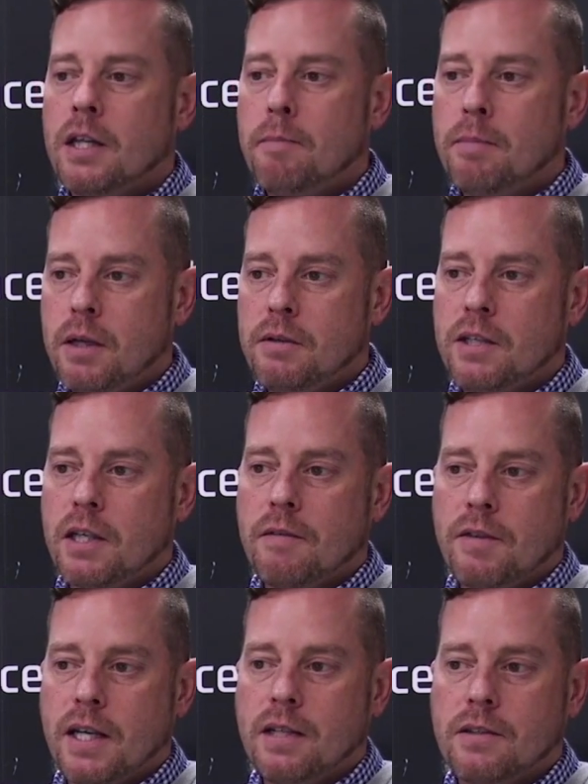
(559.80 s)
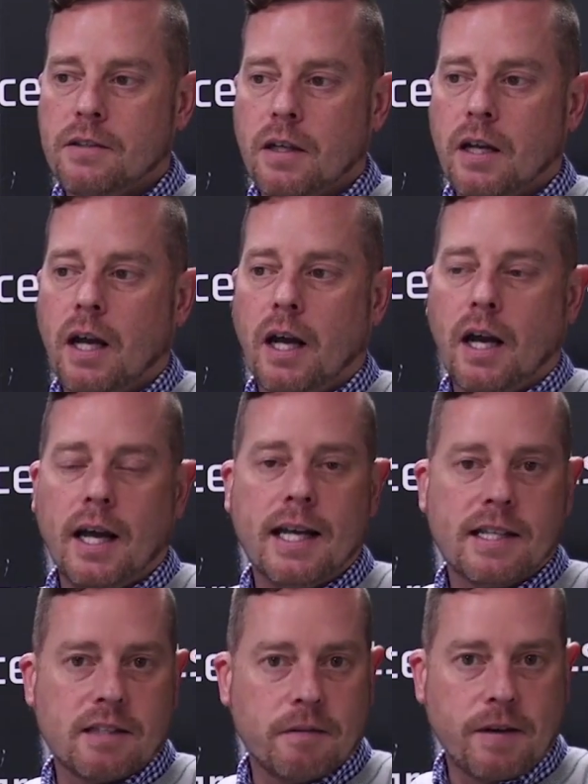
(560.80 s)
The beauty of this uh,
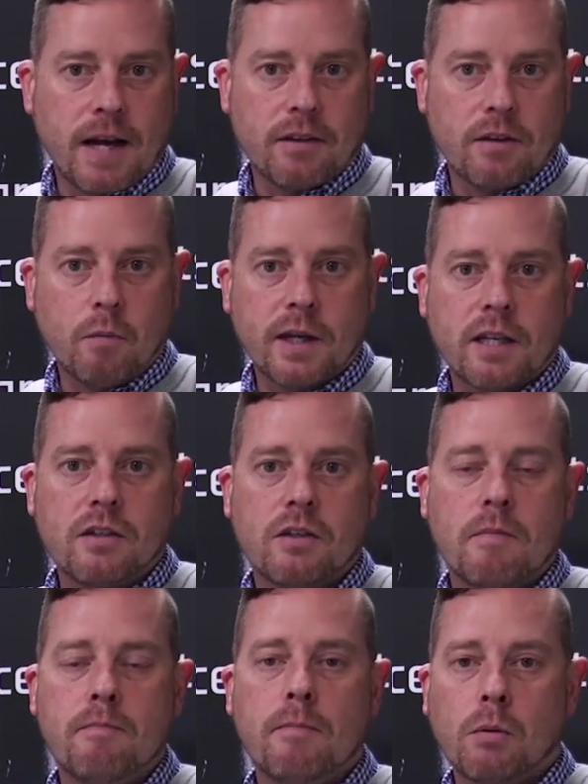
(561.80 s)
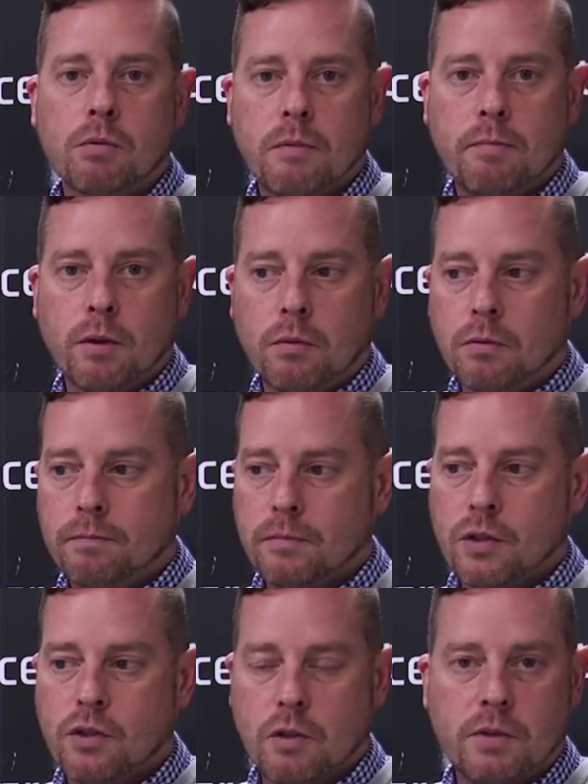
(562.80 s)
is the fact that we can do multiple
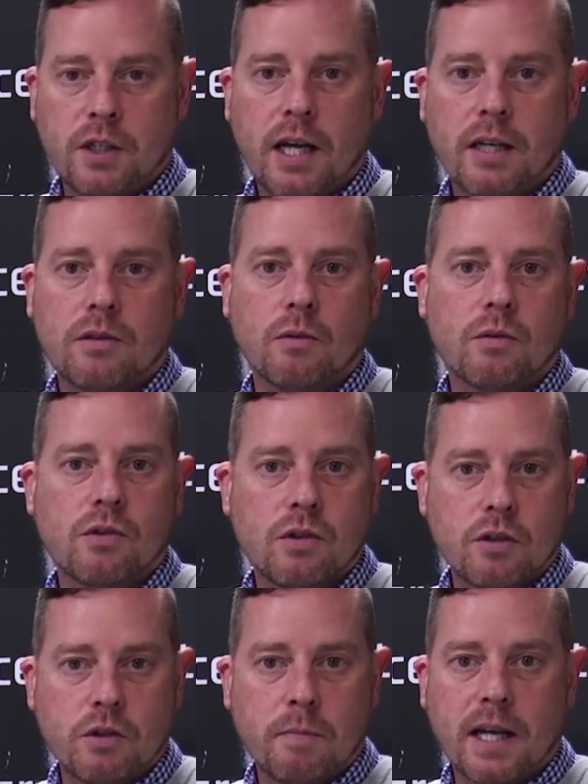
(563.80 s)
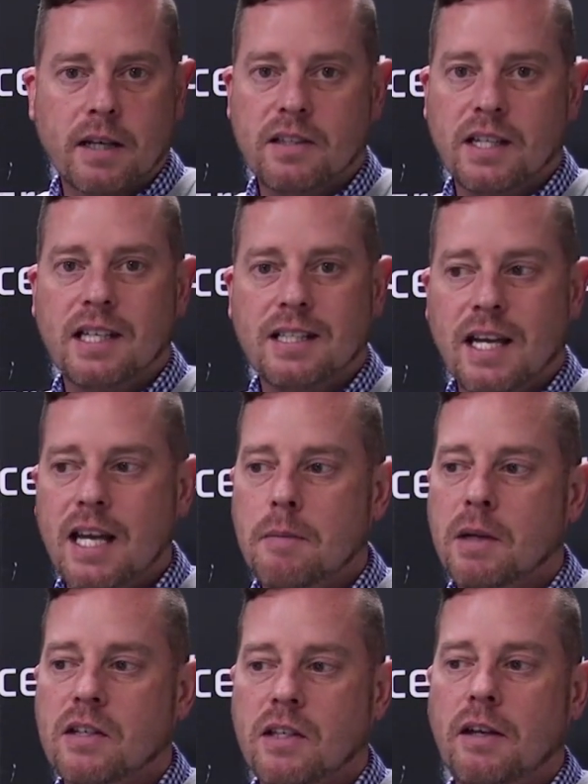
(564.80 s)
subjects or suspects in a
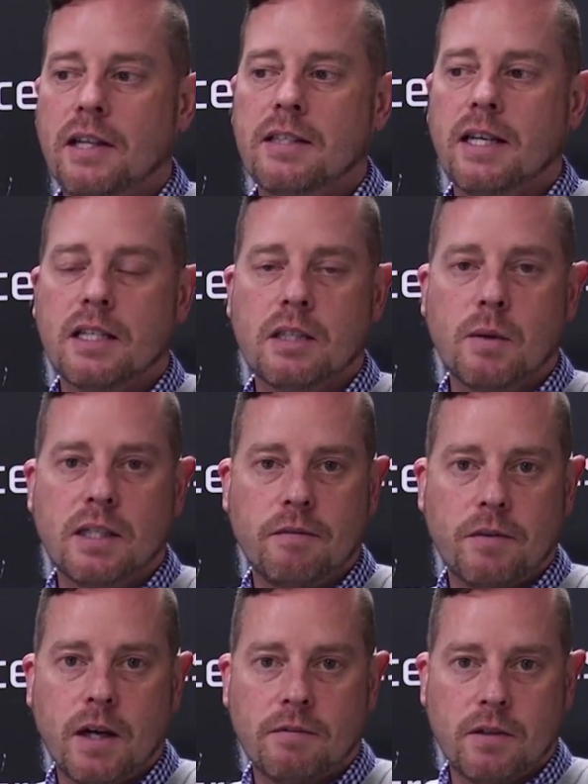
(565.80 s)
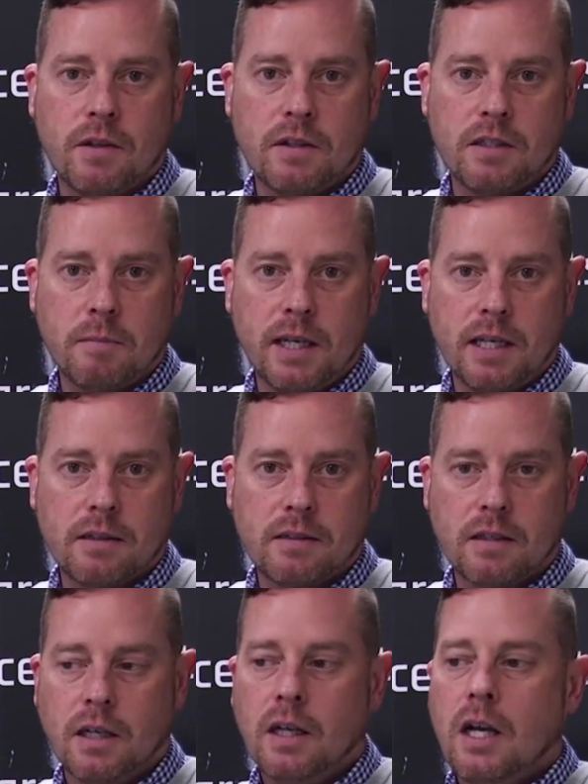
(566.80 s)
day because it only takes 25 to 30
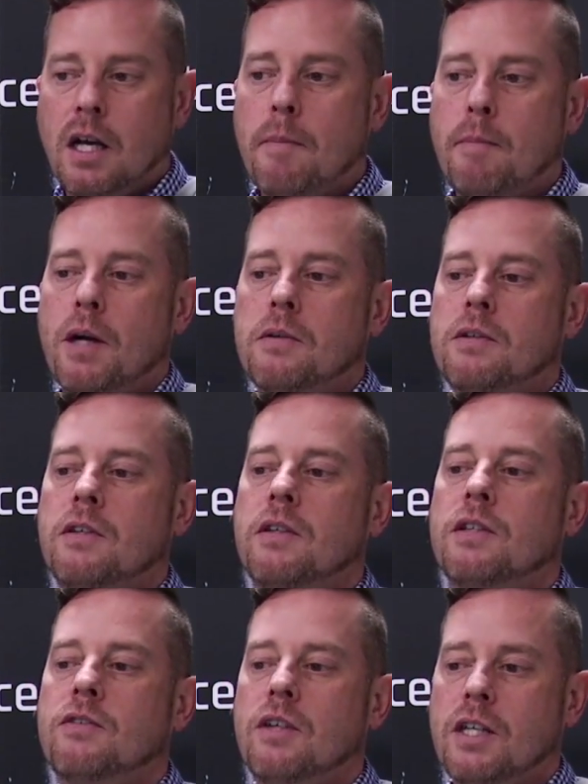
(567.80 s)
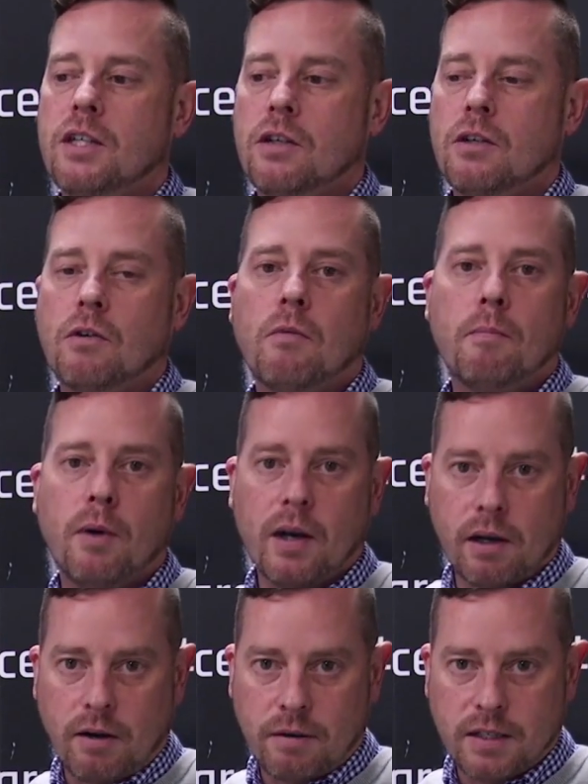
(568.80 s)
minutes opposed to the traditional
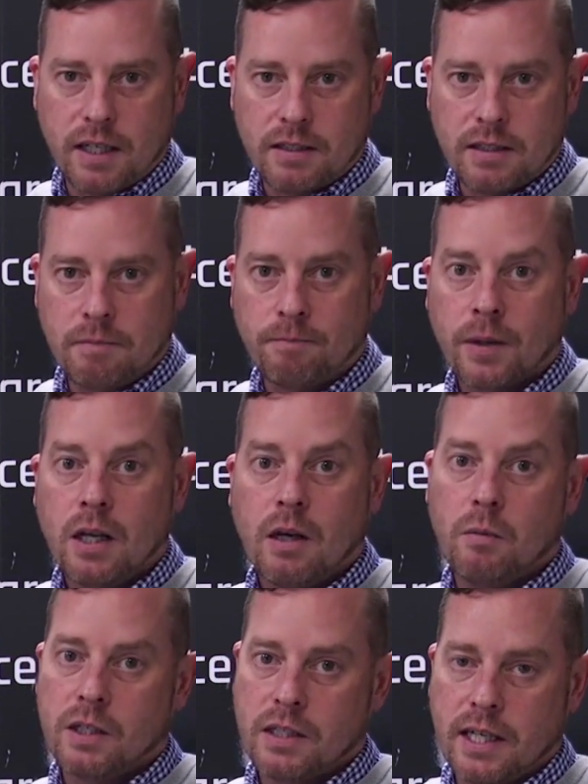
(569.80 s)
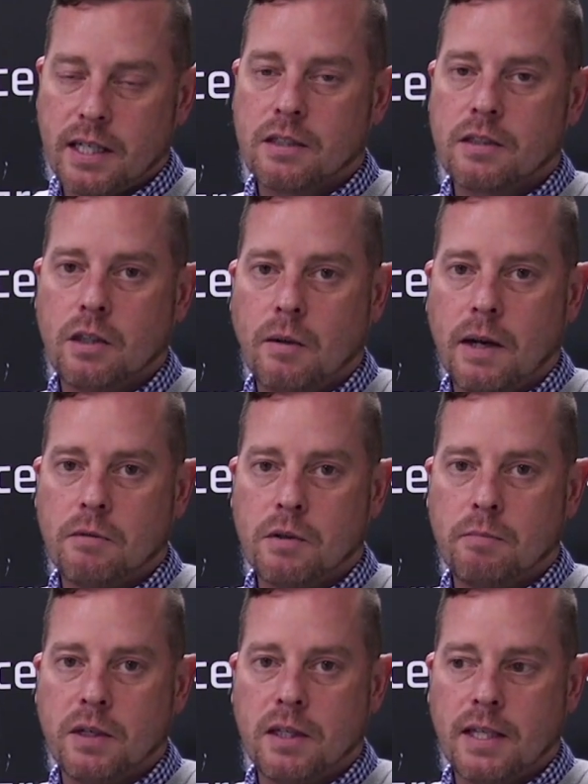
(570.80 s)
polygraph testing which takes two
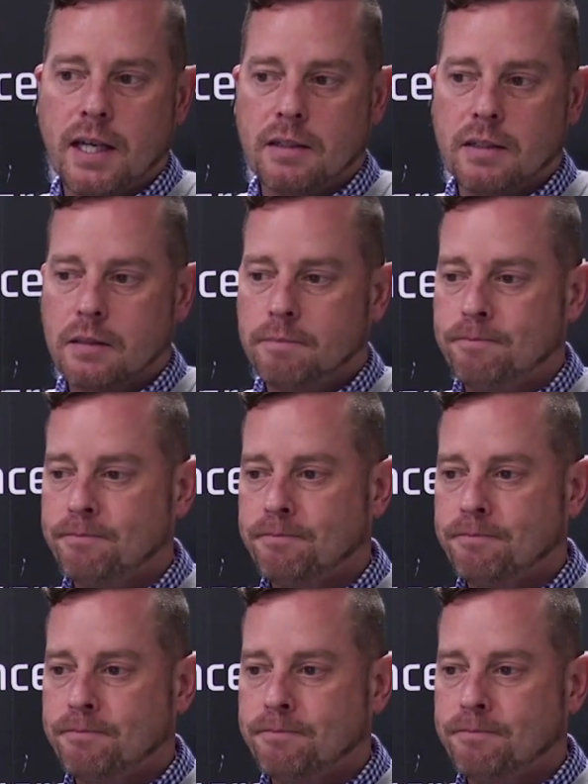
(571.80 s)
hours per test.